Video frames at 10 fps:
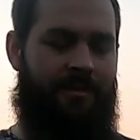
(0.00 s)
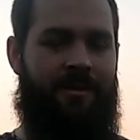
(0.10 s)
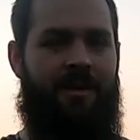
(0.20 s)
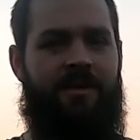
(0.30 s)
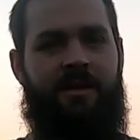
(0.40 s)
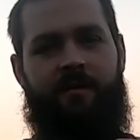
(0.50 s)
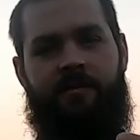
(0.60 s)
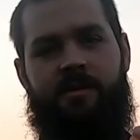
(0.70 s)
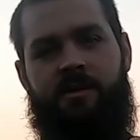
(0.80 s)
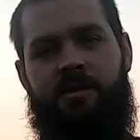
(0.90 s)
These have
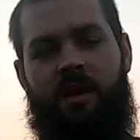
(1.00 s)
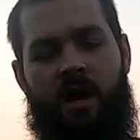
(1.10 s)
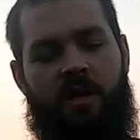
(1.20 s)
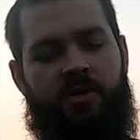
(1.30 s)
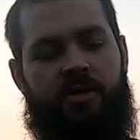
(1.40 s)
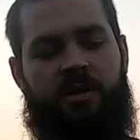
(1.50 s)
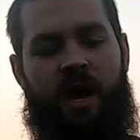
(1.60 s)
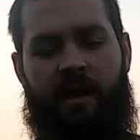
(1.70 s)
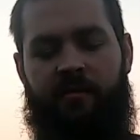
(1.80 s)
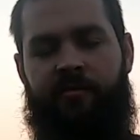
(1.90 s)
such
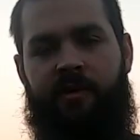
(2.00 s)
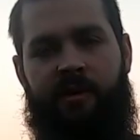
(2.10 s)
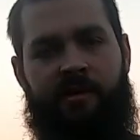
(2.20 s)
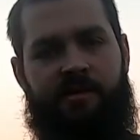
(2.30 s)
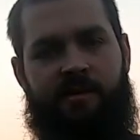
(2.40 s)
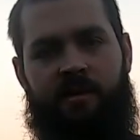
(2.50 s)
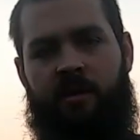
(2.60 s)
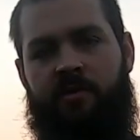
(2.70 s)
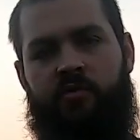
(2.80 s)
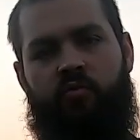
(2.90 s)
tight fittings in there,
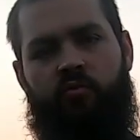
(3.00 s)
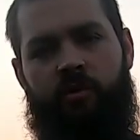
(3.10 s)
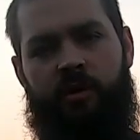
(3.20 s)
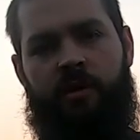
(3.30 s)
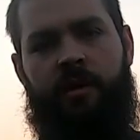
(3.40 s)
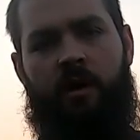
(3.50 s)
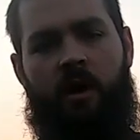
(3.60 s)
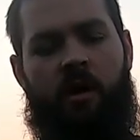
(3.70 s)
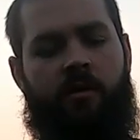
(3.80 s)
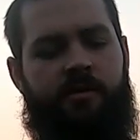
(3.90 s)
it's really
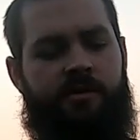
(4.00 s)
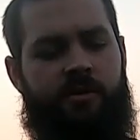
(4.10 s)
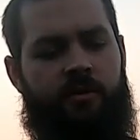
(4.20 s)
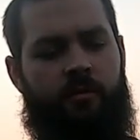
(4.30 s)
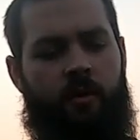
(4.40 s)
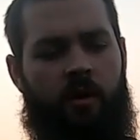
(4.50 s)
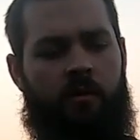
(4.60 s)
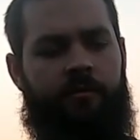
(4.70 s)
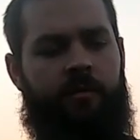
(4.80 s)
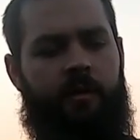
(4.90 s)
hard to turn them off.
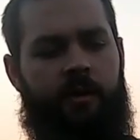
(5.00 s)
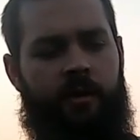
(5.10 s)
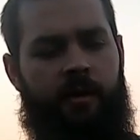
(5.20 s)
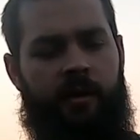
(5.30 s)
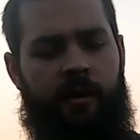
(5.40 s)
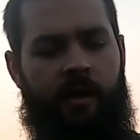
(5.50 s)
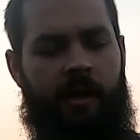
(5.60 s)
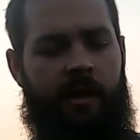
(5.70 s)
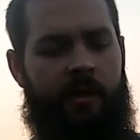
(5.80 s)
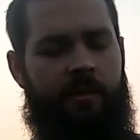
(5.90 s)

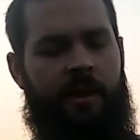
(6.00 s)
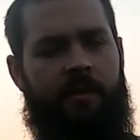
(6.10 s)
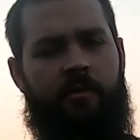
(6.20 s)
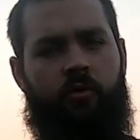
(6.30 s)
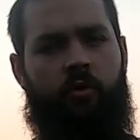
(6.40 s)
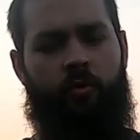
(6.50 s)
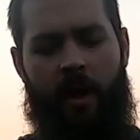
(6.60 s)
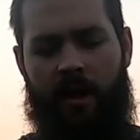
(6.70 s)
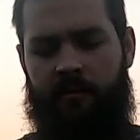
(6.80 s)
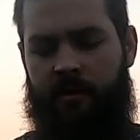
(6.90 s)
And that little
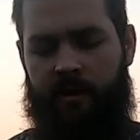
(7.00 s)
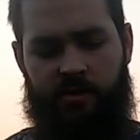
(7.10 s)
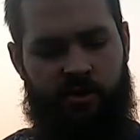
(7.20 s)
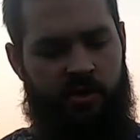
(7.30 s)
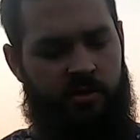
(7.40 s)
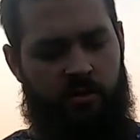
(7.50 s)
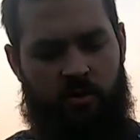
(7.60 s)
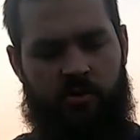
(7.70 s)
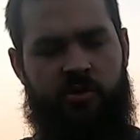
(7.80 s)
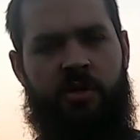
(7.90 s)
crack that I just
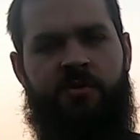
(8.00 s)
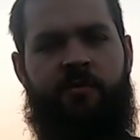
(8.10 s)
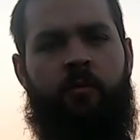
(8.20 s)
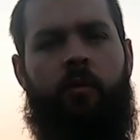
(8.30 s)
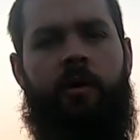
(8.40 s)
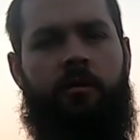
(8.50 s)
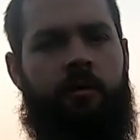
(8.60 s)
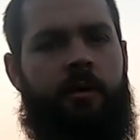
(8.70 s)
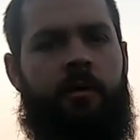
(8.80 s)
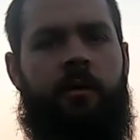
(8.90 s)
heard just from
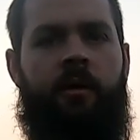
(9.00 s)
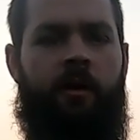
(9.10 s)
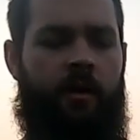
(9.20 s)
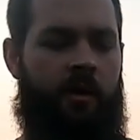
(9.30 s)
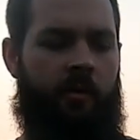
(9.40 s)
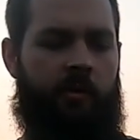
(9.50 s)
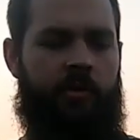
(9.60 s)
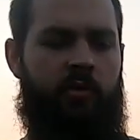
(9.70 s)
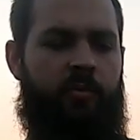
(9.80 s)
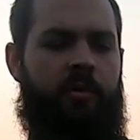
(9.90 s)
wiggling it, when
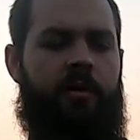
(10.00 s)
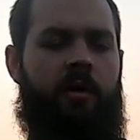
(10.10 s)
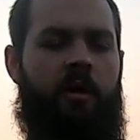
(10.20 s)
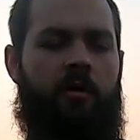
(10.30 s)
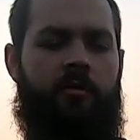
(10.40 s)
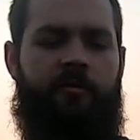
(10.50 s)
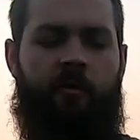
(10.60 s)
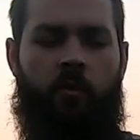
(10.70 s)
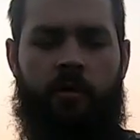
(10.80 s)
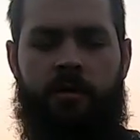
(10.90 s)
you put all the
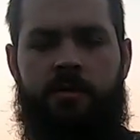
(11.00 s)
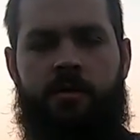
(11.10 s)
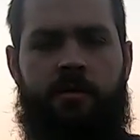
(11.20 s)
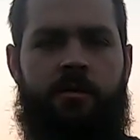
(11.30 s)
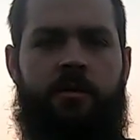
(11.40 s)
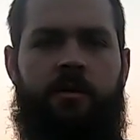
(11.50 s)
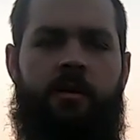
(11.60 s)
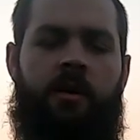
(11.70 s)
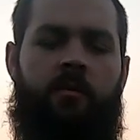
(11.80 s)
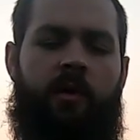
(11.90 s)

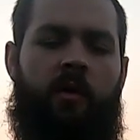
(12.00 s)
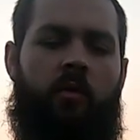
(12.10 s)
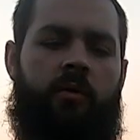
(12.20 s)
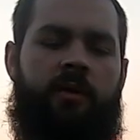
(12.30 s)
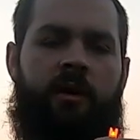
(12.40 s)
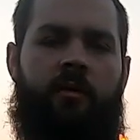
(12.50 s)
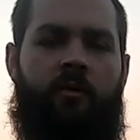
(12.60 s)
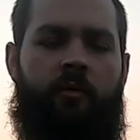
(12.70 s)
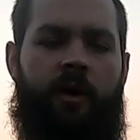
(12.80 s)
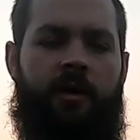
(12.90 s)
force by holding the arrow
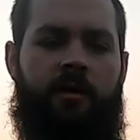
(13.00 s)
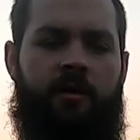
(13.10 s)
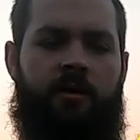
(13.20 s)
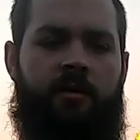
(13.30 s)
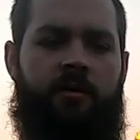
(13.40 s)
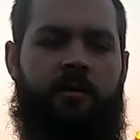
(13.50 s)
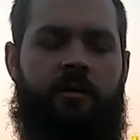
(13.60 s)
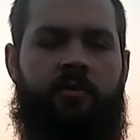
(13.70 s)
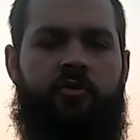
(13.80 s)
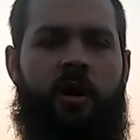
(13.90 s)
right here and
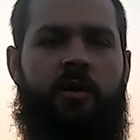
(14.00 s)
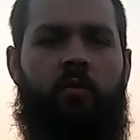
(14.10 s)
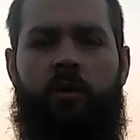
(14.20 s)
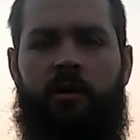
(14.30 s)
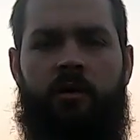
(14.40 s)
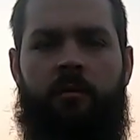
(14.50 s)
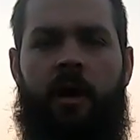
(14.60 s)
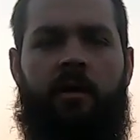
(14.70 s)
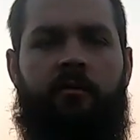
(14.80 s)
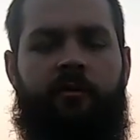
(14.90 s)
you're trying to wiggle it
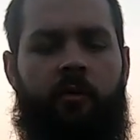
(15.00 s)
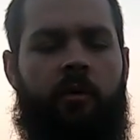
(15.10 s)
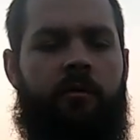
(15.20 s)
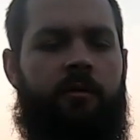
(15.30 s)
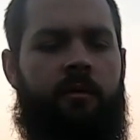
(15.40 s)
back and forth,